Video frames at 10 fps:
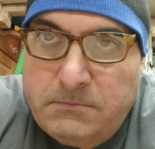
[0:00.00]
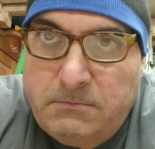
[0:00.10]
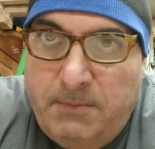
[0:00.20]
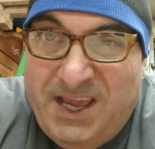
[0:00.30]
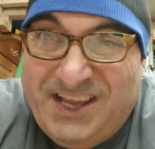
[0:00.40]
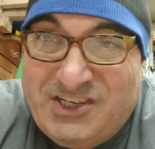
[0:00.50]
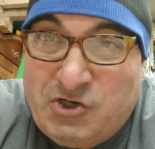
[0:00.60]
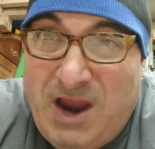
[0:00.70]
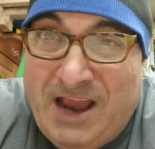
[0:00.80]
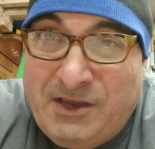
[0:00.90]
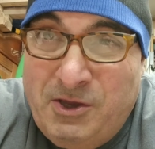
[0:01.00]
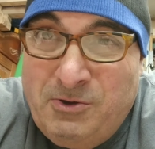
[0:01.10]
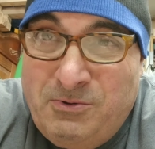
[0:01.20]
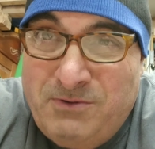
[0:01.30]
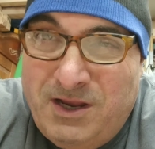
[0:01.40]
make it track
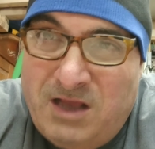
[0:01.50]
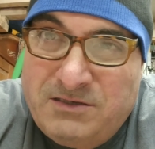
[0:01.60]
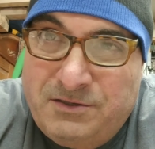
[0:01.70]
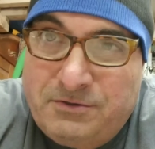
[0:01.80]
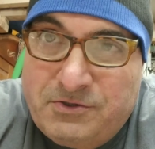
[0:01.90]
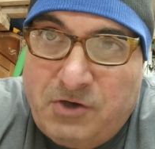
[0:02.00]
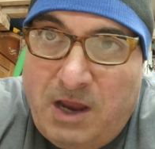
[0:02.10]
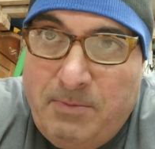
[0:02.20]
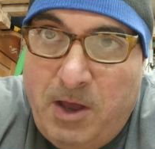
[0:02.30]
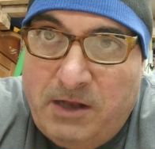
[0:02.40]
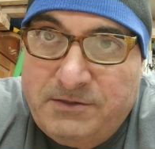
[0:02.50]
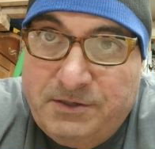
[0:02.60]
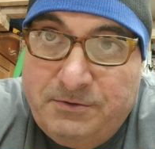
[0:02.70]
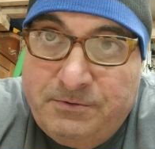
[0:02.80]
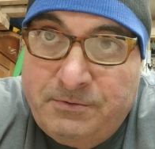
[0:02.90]
you. It has a little tripod
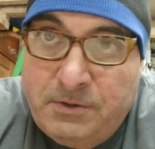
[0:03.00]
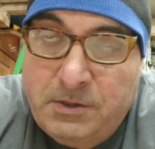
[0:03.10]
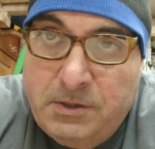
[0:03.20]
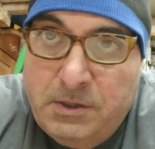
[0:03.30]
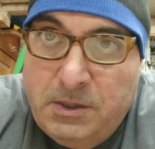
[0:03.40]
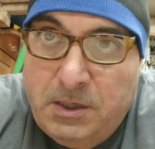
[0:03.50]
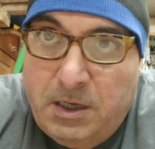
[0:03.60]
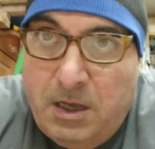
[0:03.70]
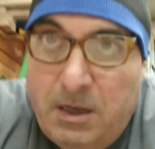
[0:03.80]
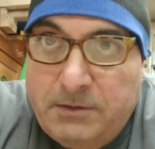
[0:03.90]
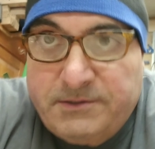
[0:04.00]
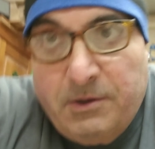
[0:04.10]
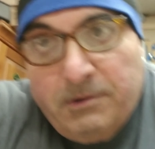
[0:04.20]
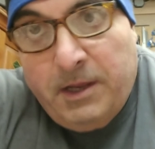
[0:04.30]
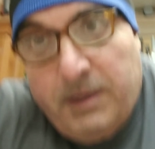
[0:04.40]
too. So
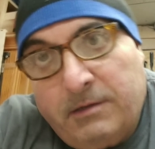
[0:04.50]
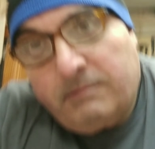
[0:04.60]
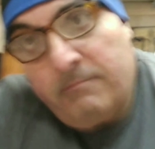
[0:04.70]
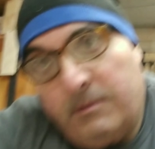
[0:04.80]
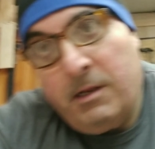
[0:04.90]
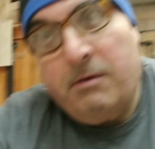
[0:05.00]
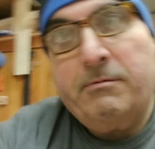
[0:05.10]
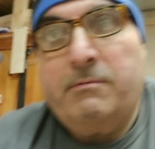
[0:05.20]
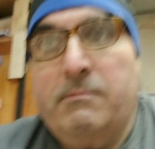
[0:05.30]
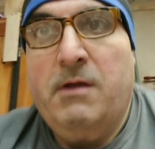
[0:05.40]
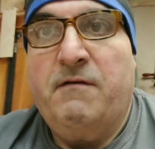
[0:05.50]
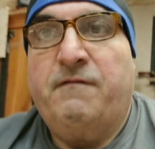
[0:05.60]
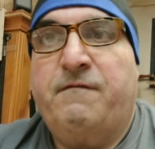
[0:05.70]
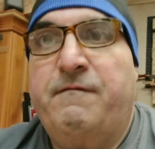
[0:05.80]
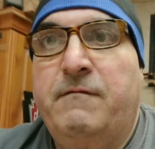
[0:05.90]
like, you know,
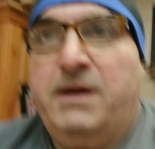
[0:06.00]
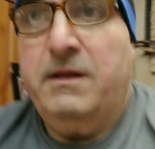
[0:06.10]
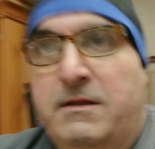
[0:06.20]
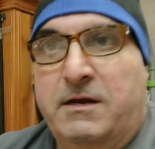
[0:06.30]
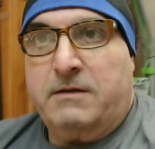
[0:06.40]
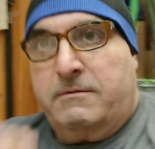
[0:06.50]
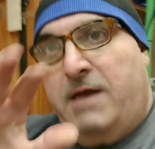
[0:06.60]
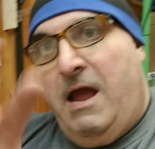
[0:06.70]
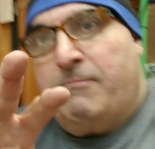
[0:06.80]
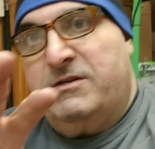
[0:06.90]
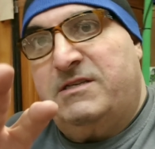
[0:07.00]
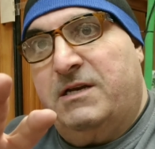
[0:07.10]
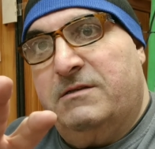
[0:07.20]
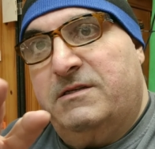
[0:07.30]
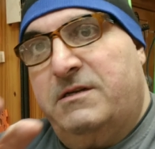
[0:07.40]
if the camera's
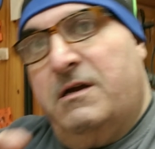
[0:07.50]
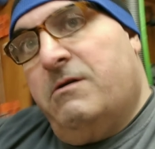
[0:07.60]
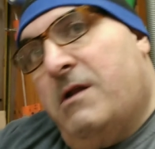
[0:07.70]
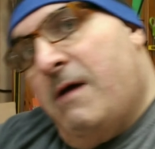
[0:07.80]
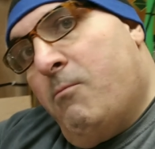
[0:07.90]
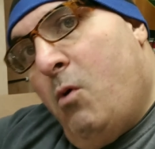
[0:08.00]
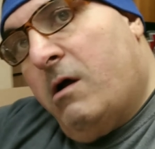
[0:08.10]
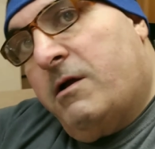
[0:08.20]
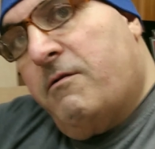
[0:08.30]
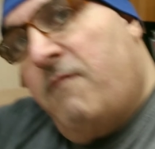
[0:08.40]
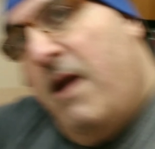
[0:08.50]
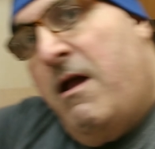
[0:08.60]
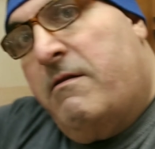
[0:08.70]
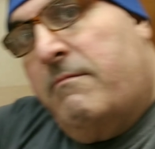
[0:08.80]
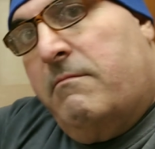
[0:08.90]
sitting still and I'm walking
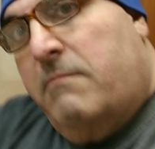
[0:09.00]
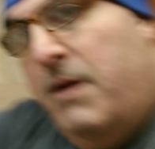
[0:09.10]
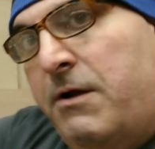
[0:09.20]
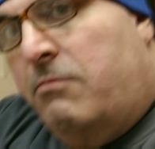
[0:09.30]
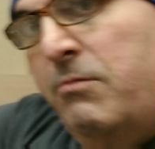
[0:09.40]
around, it'll